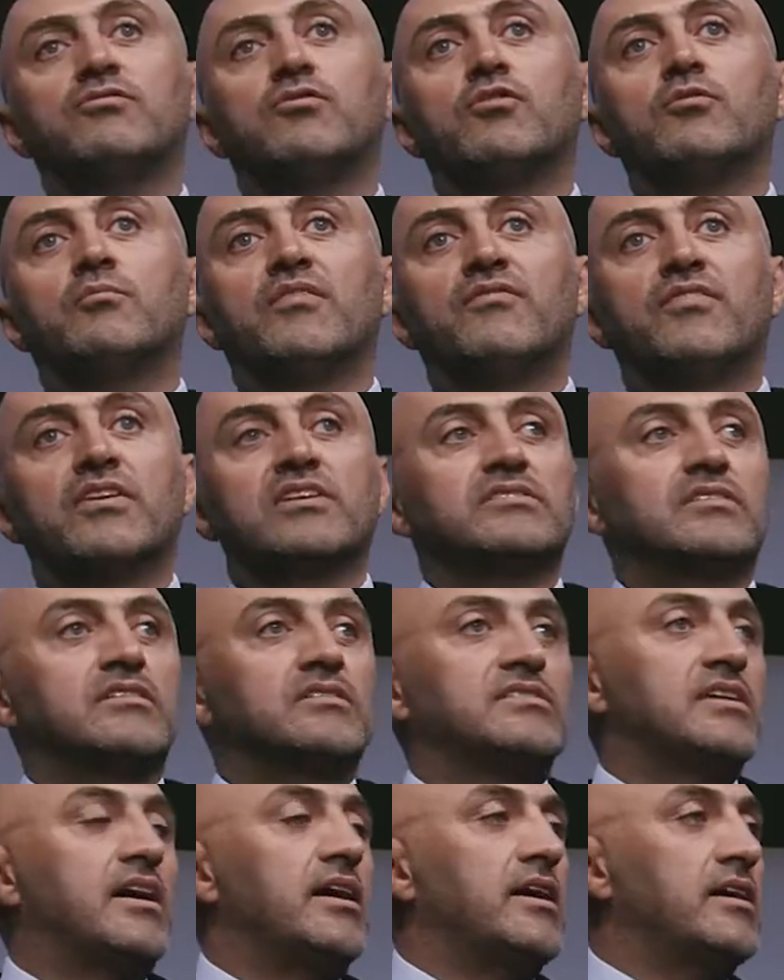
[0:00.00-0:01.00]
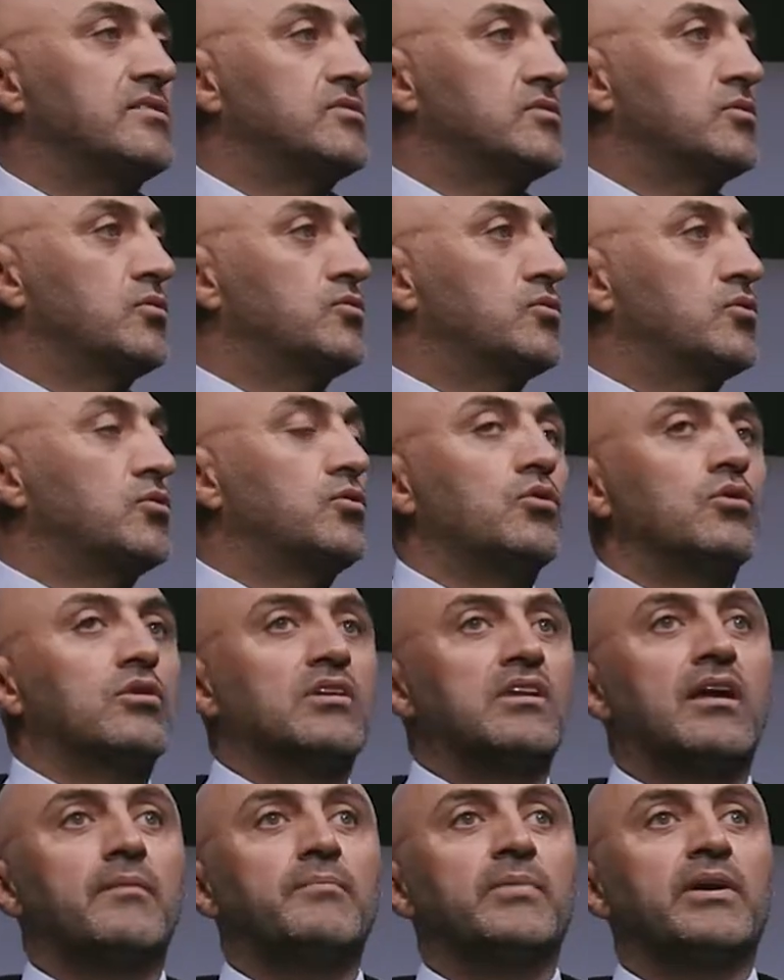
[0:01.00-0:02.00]
form of exercise was to go
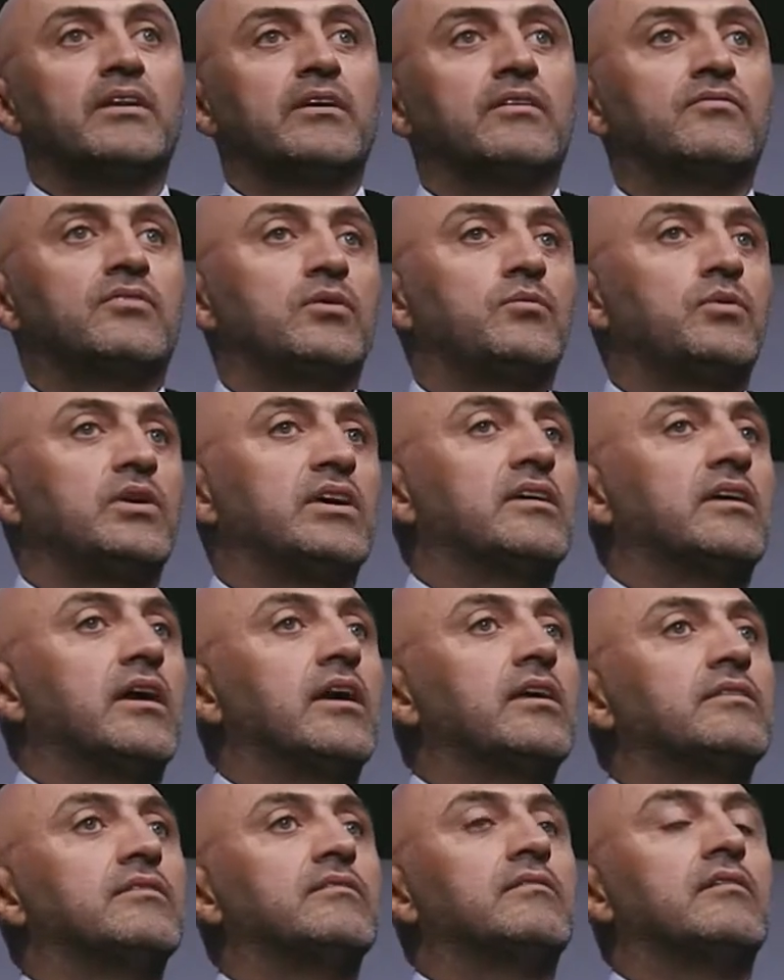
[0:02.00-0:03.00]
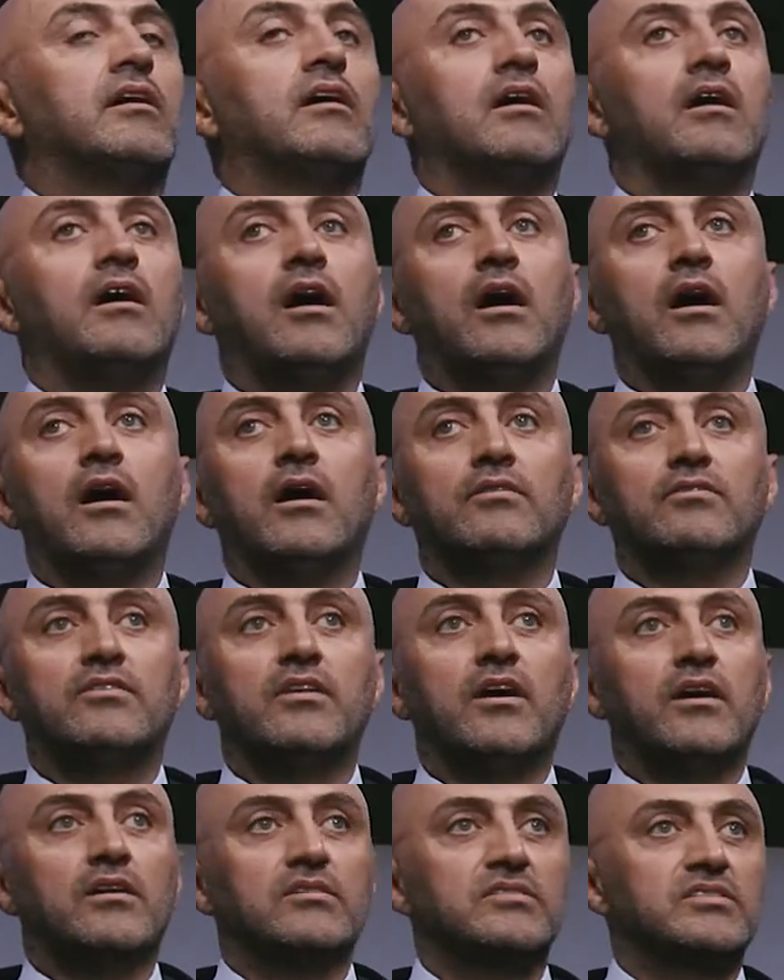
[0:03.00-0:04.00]
clubbing every weekend and
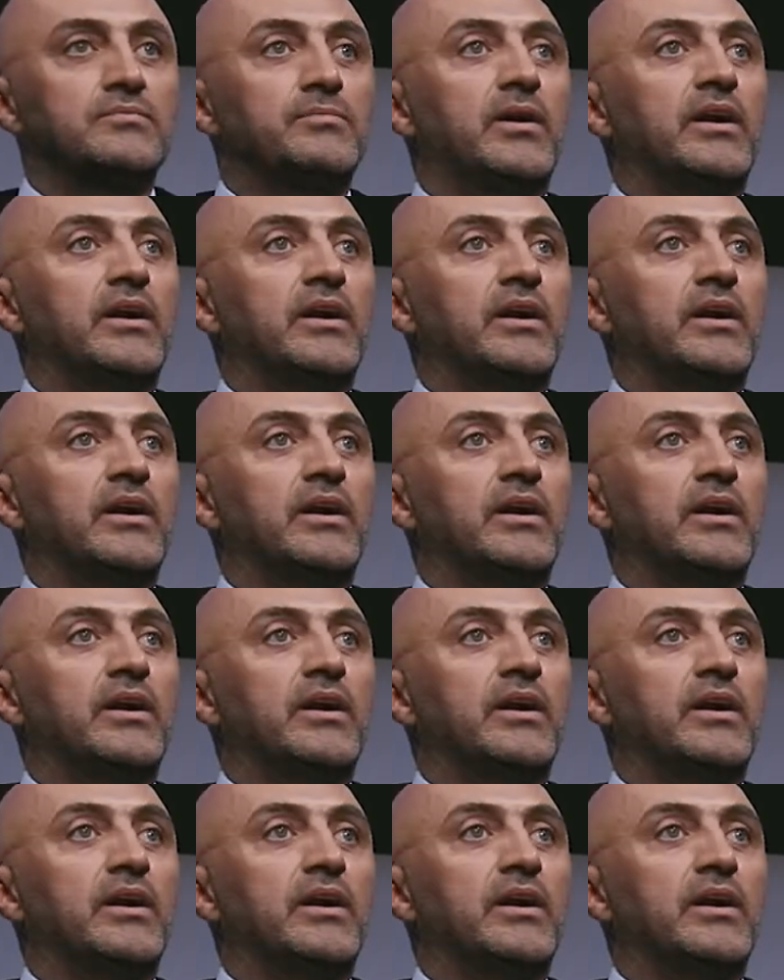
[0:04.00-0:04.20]
dance